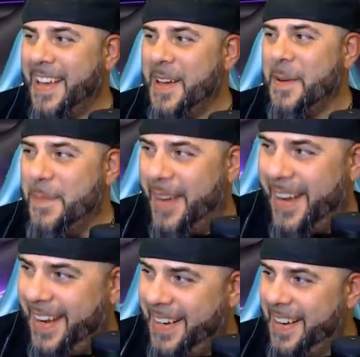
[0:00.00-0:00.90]

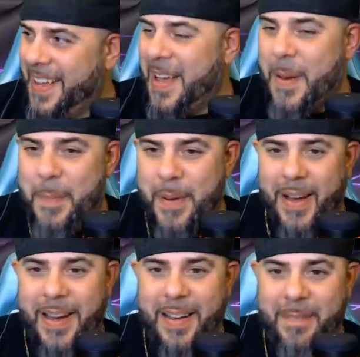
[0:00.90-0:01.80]
Man.
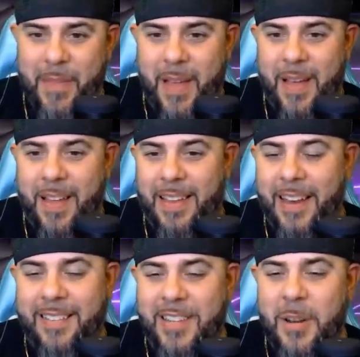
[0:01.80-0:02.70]
But
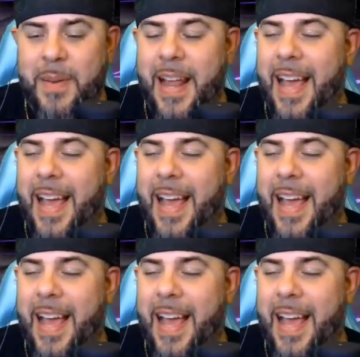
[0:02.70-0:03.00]
ladies and gentlemen,